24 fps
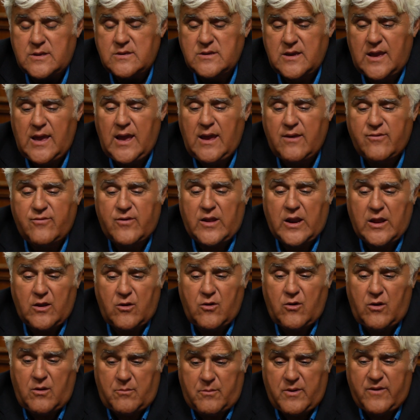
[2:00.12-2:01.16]
as a guest, and I
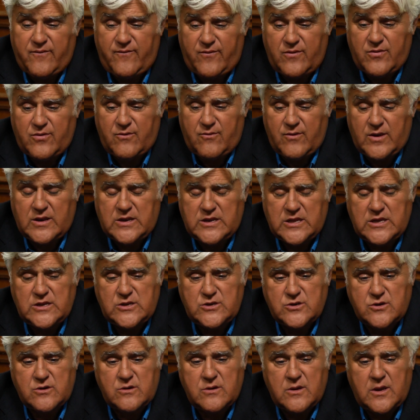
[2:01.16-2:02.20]
called my fifth grade
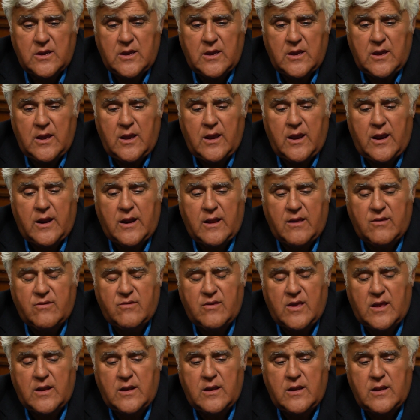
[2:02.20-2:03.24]
teacher, and I
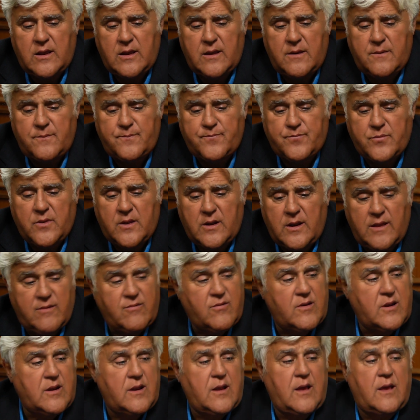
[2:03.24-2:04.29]
said, uh,
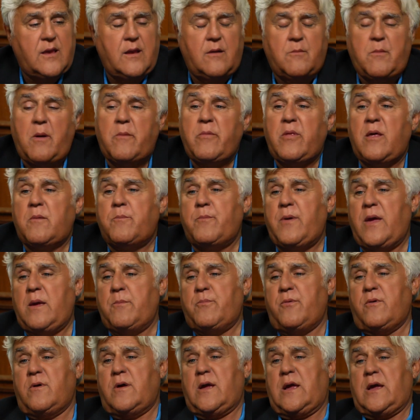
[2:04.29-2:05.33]
Listen, you remember that
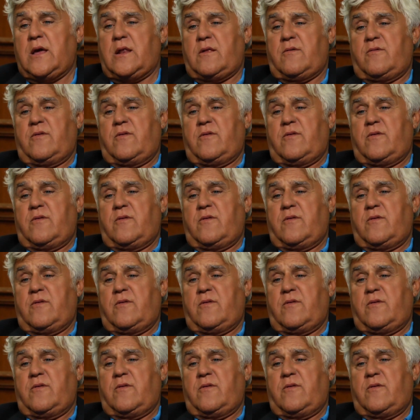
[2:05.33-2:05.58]
paper I got a